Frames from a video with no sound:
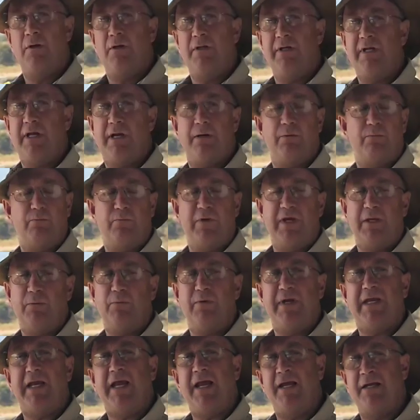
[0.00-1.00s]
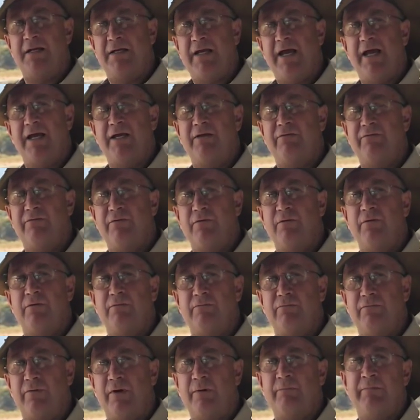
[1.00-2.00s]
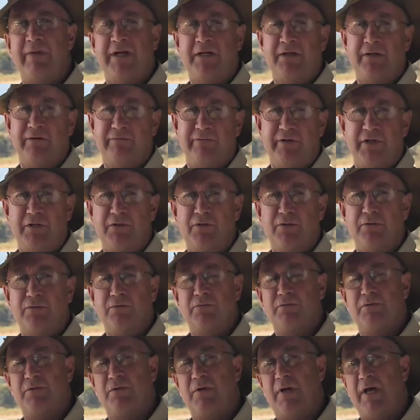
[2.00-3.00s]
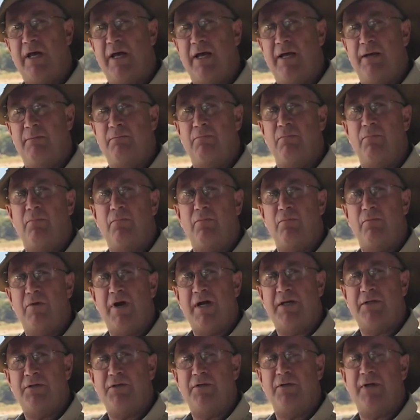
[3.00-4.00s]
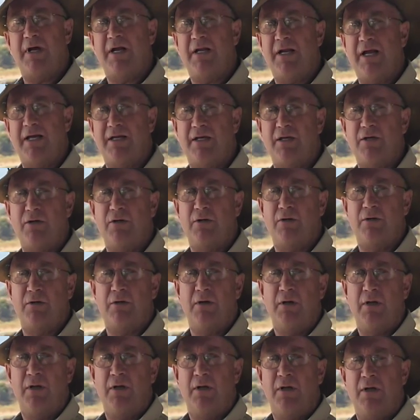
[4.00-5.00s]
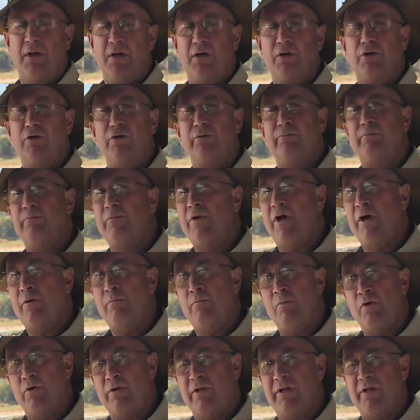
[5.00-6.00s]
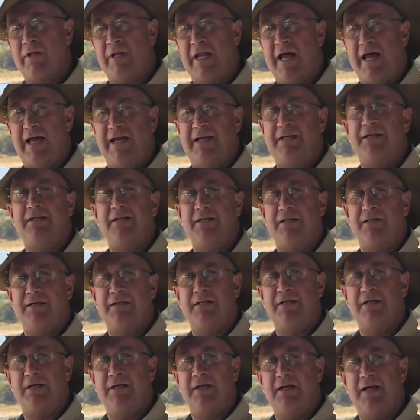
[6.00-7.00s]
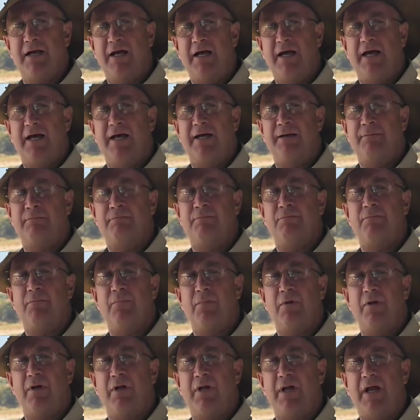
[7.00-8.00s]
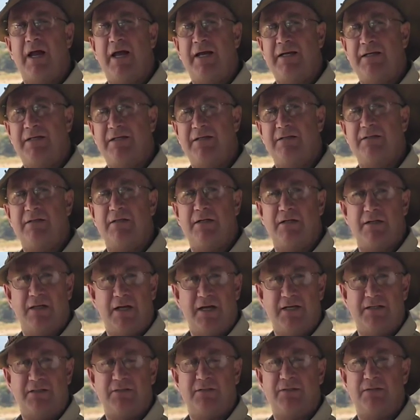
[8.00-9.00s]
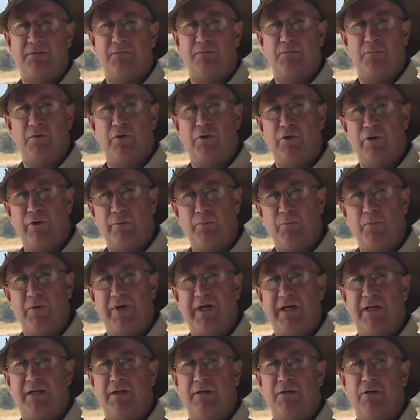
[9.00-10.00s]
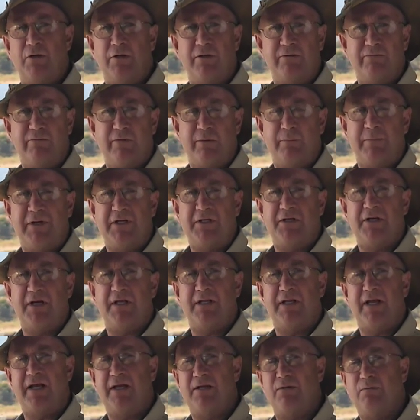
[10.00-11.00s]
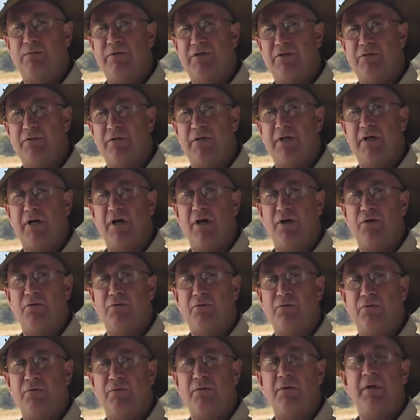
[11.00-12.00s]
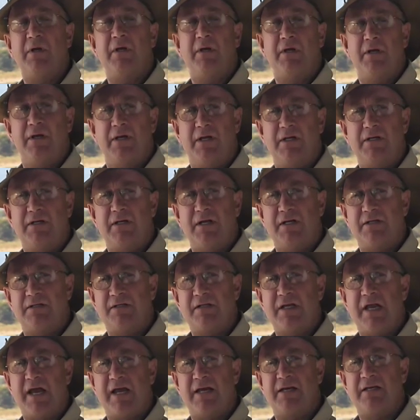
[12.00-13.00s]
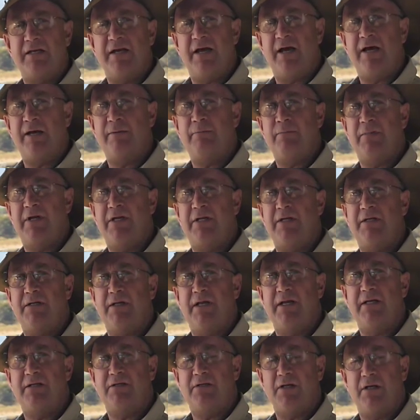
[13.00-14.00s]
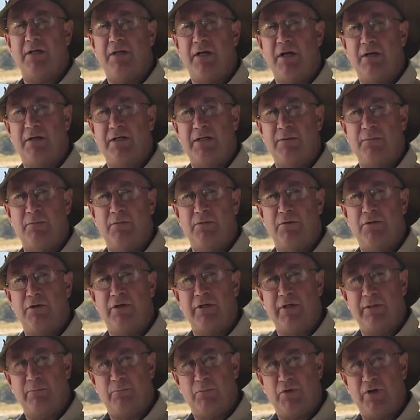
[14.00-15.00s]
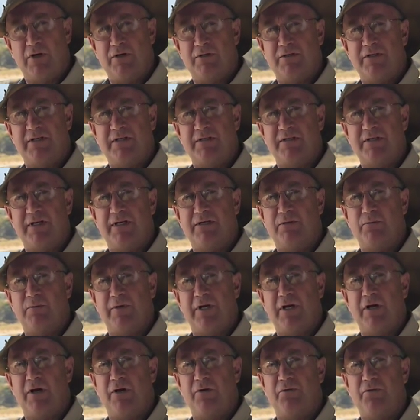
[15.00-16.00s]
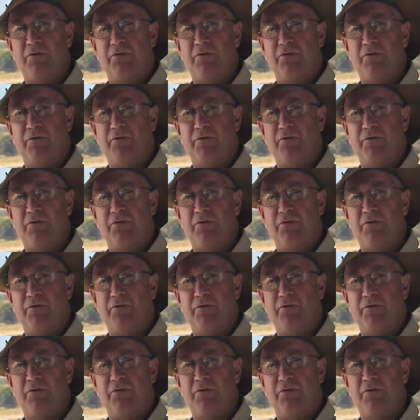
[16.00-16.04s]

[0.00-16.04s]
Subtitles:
Yeah, we can take from individuals right to, I like a group no more than 8. 8 is a nice group. We can learn from each other as we sort of go through. It does take time, but it's a learning process as we go